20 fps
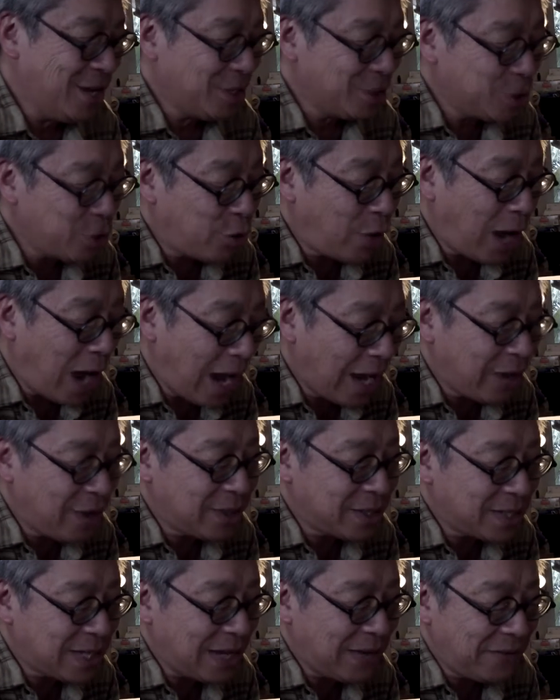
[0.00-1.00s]
So I
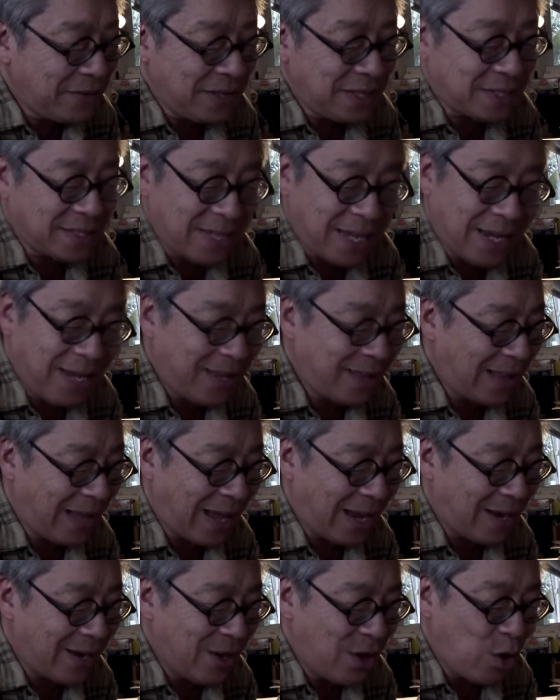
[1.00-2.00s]
could safely say
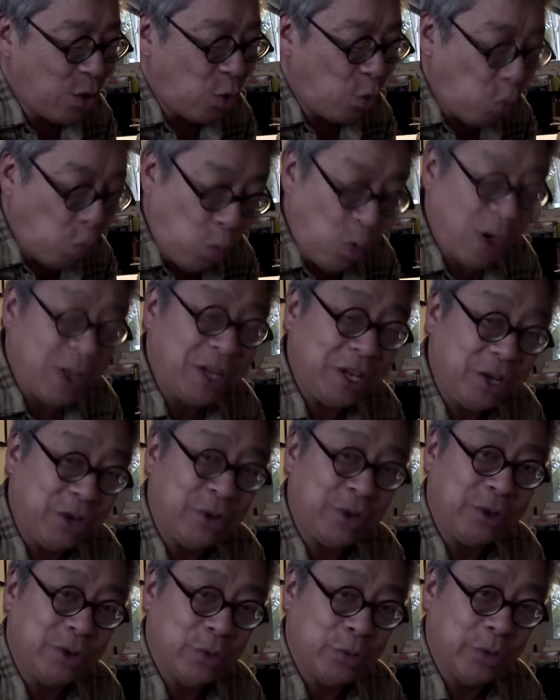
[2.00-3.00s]
that one
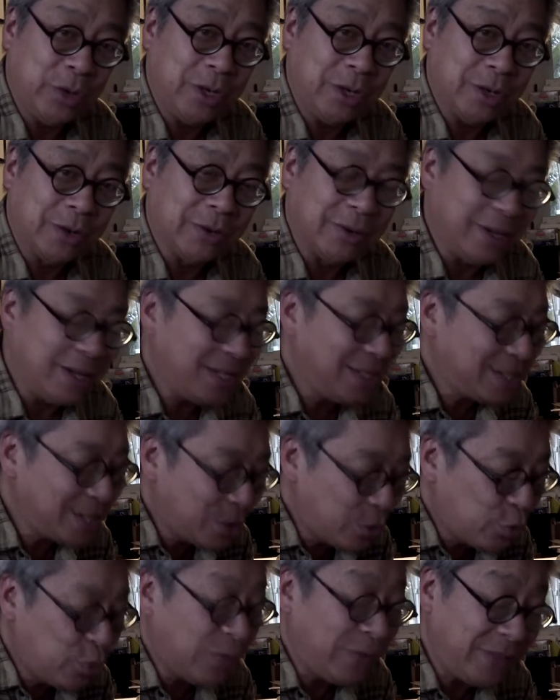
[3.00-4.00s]
year in the window is
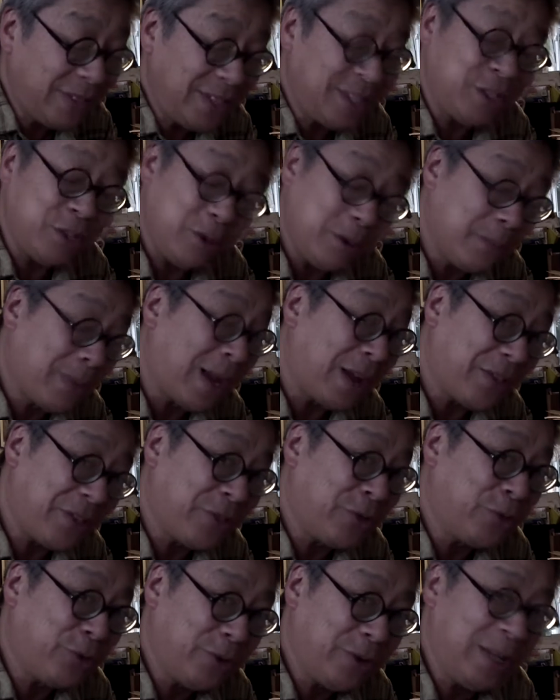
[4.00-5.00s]
equivalent to
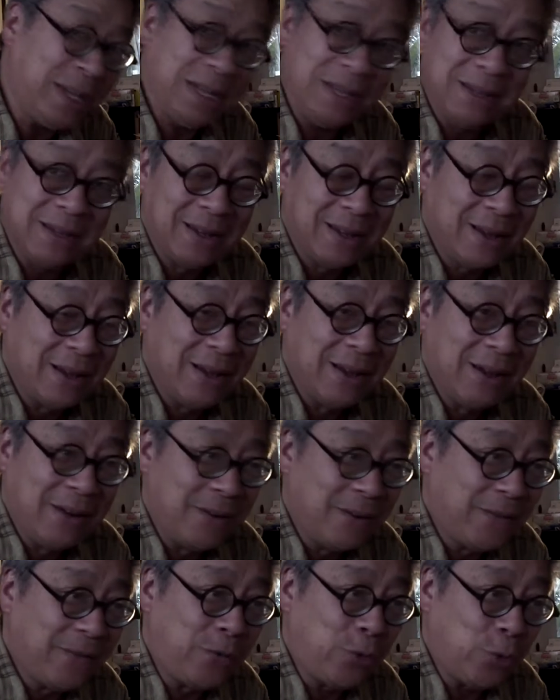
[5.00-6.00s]
about 30,
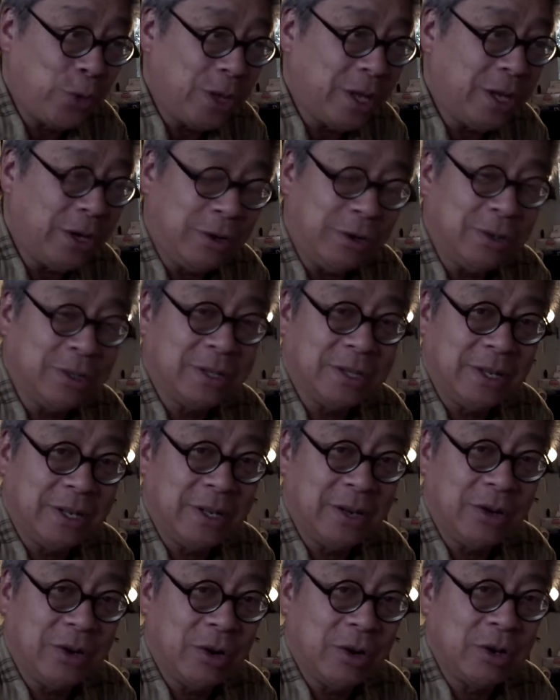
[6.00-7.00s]
40 years
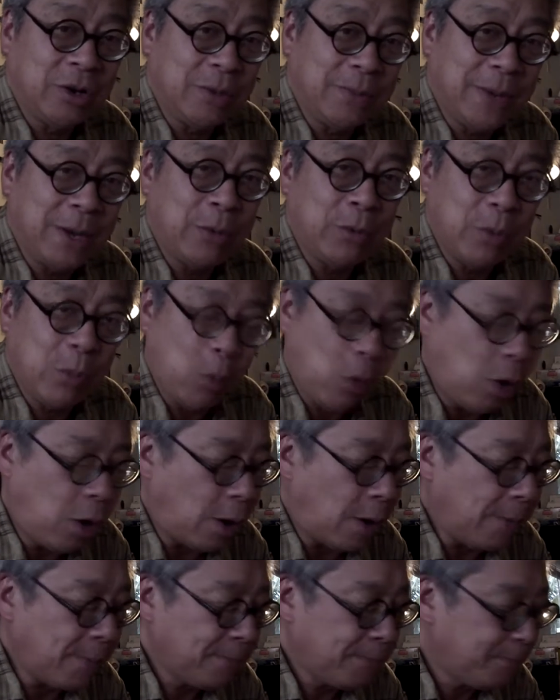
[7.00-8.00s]
on your bedroom
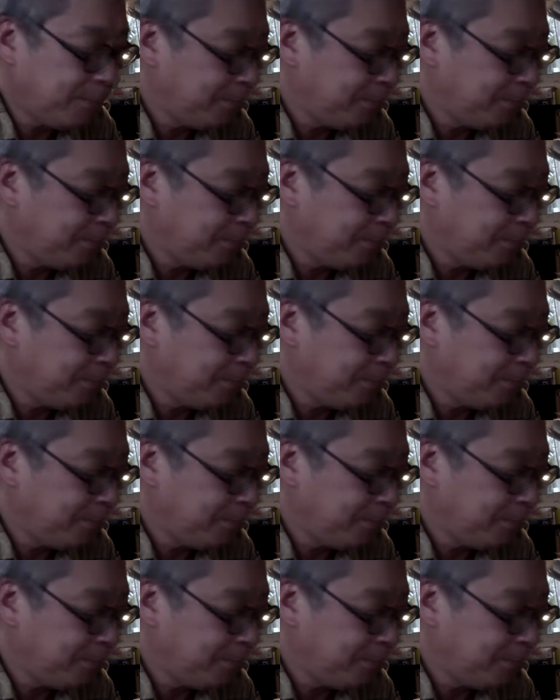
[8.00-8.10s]
wall.